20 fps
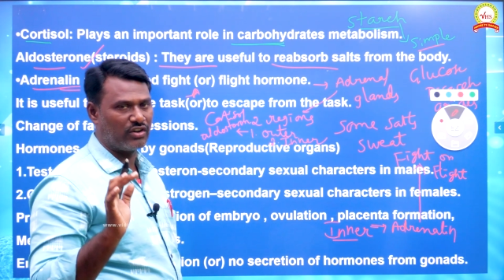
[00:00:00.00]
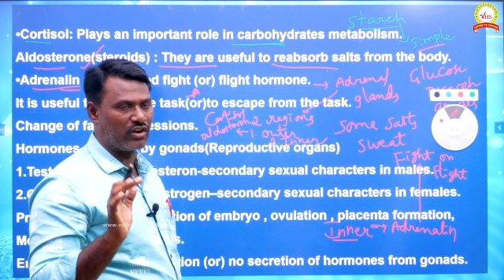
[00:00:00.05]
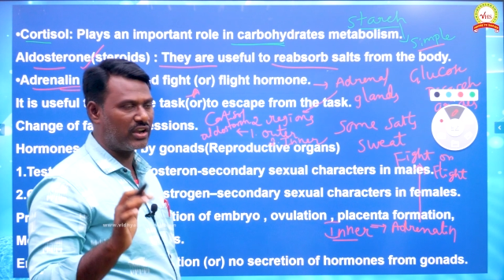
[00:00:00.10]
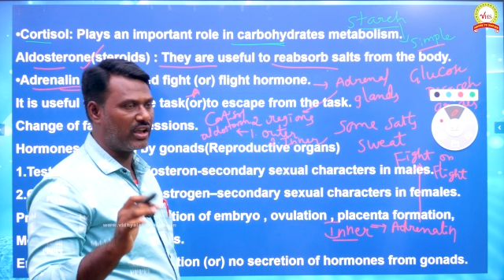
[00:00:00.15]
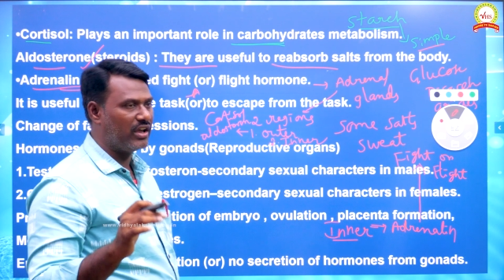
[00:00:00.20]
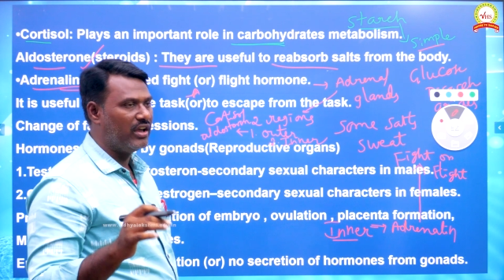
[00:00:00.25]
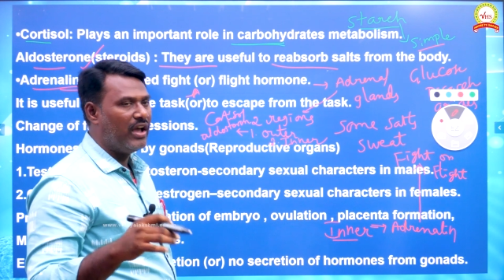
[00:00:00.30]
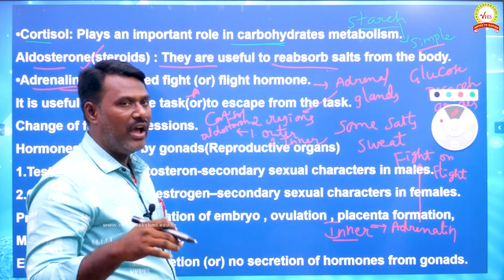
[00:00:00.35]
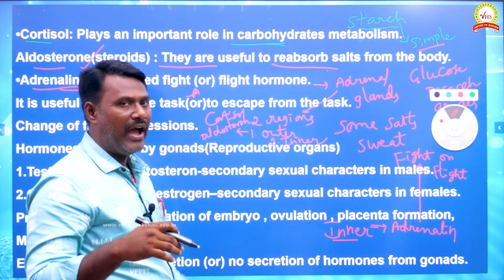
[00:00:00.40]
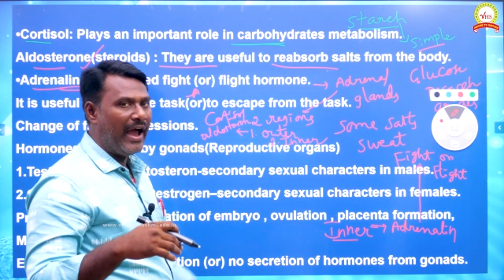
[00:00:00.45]
Okay,
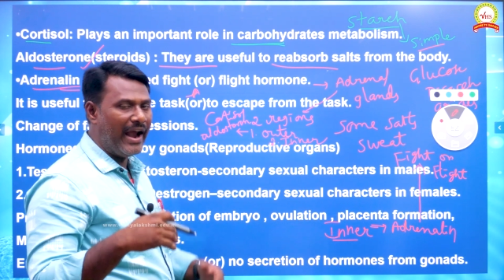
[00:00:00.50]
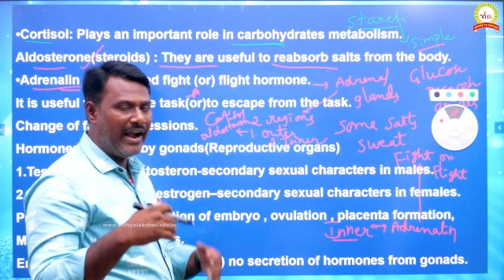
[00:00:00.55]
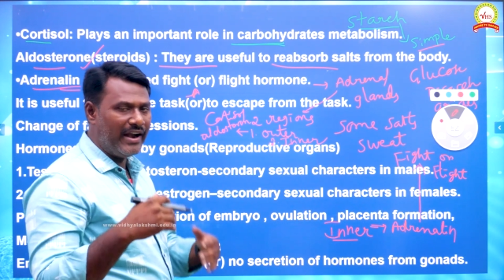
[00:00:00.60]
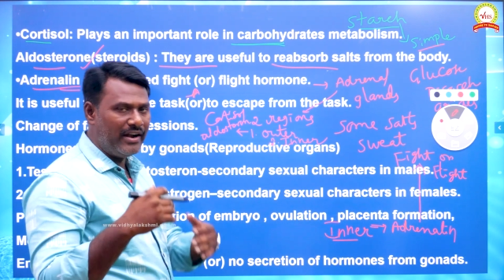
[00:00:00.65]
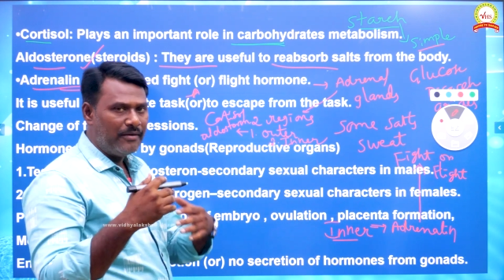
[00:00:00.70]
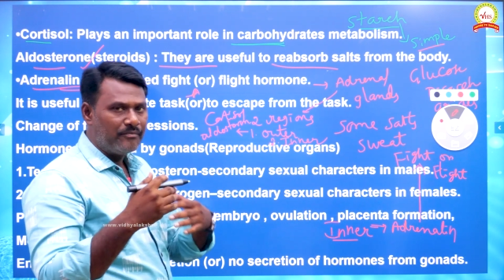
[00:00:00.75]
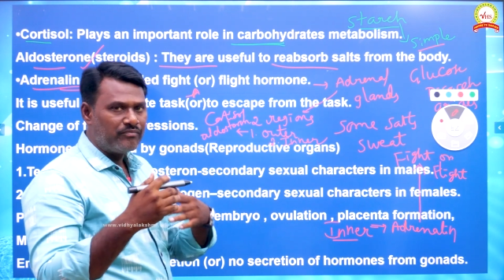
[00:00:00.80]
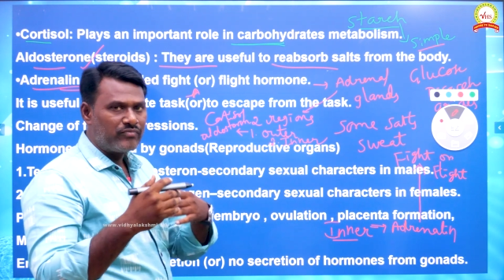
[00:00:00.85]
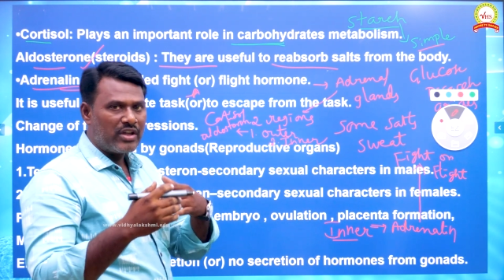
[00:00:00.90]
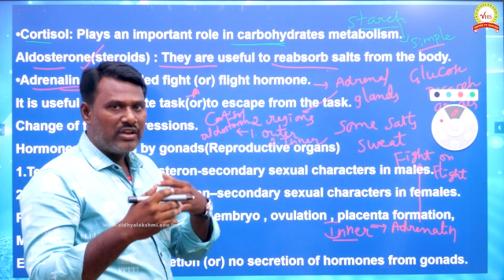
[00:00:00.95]
and
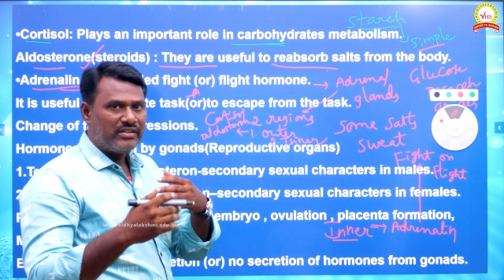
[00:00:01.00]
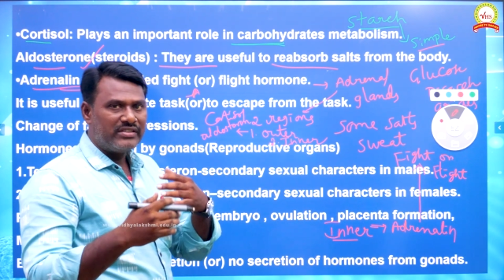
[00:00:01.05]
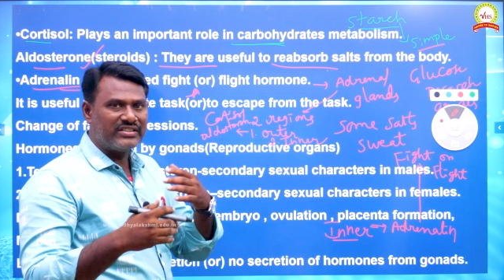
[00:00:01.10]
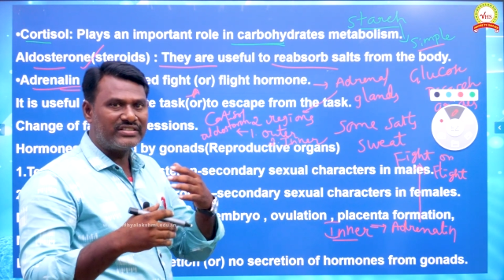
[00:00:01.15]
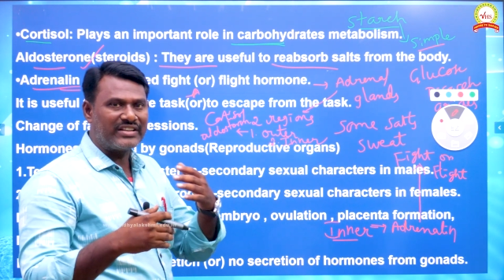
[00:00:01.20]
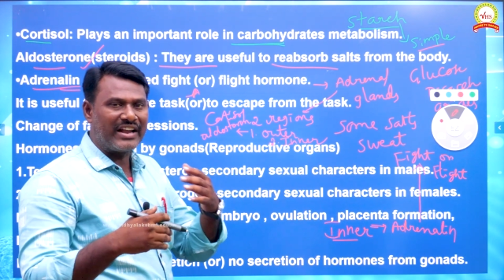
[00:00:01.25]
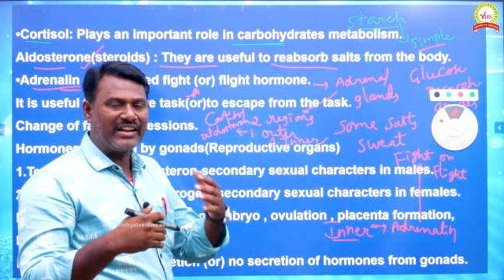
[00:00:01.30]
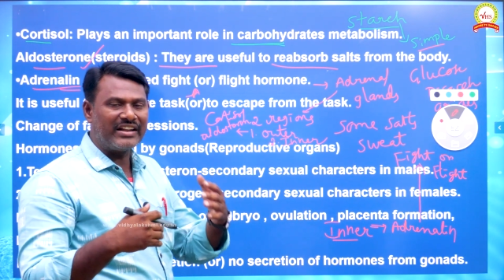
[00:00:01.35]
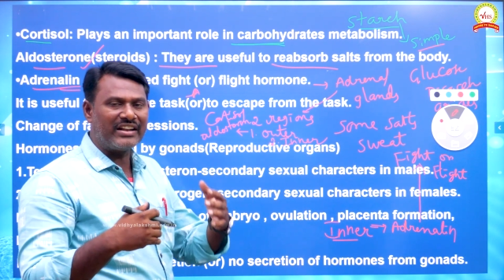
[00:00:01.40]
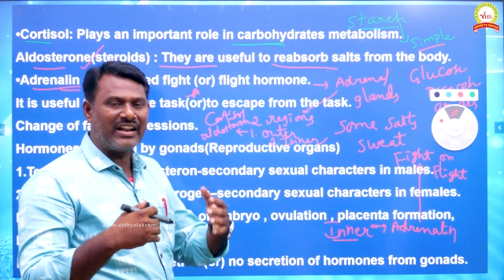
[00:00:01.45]
this
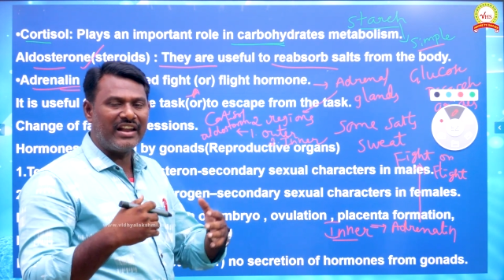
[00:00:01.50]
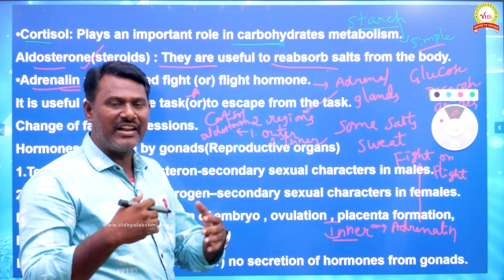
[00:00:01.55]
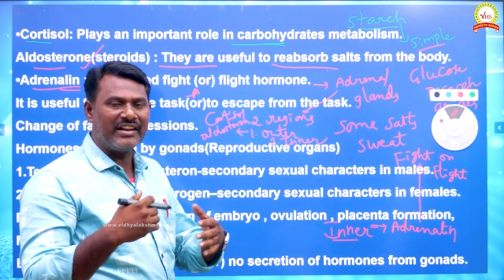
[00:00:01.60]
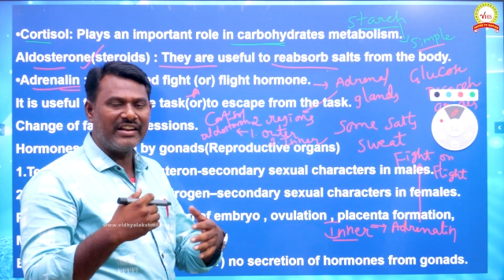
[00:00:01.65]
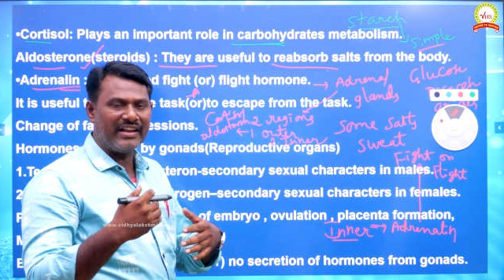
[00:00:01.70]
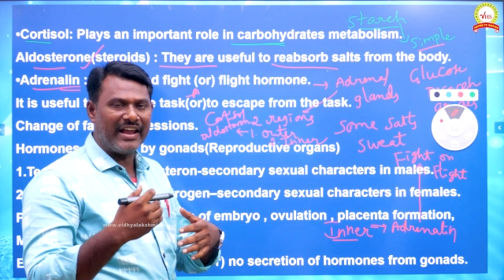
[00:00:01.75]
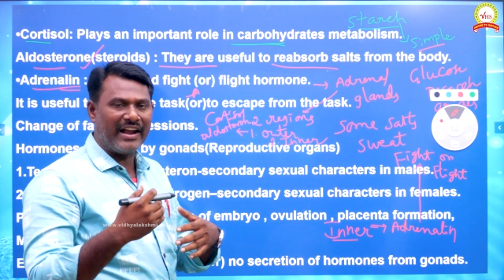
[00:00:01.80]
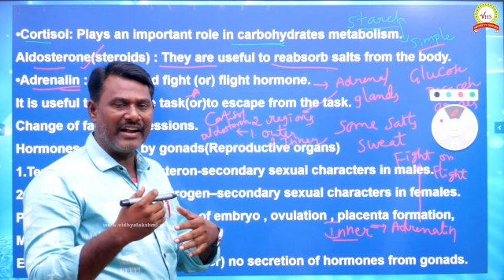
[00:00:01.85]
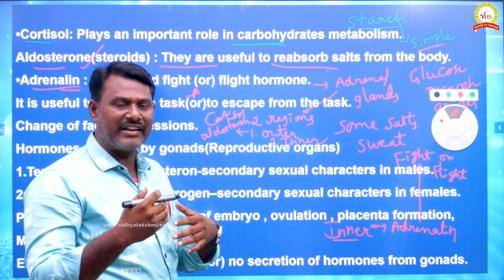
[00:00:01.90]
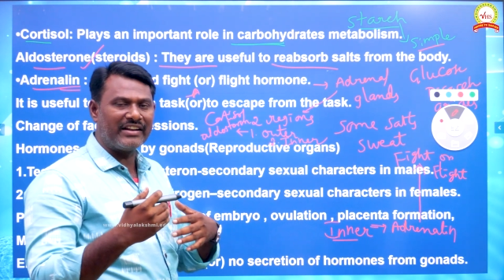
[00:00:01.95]

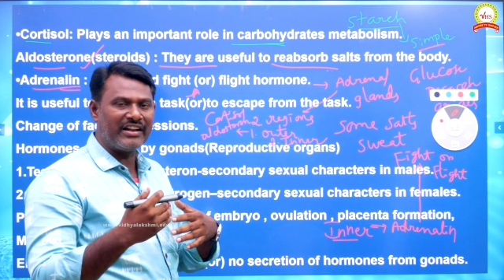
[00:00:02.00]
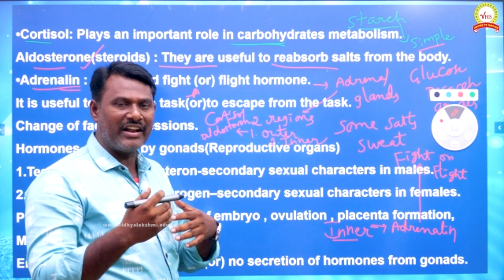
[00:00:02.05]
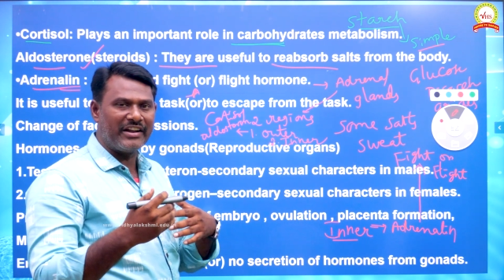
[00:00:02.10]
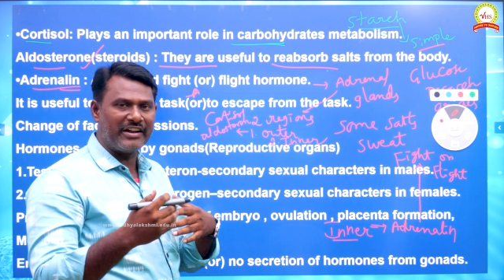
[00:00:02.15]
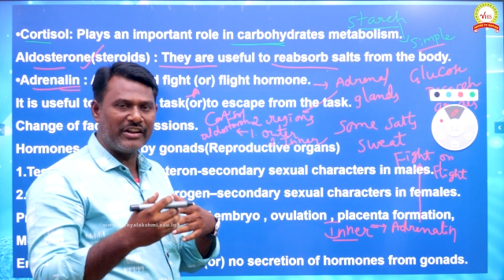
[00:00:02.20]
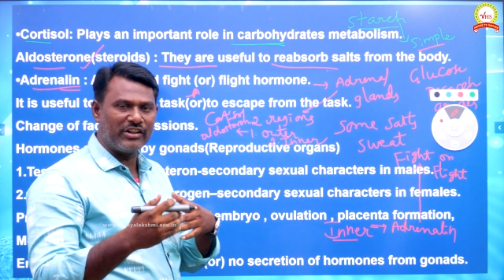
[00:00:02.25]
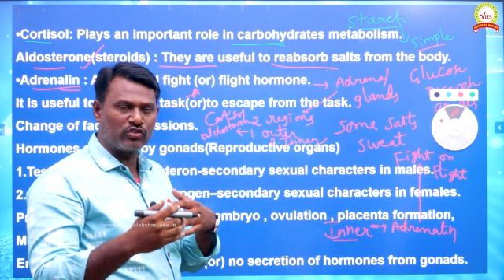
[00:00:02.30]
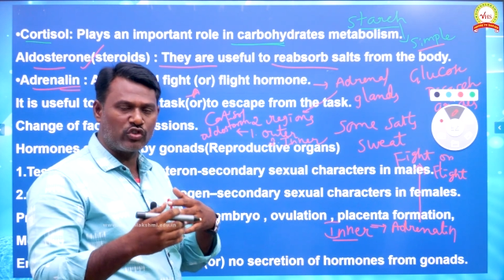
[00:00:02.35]
adrenaline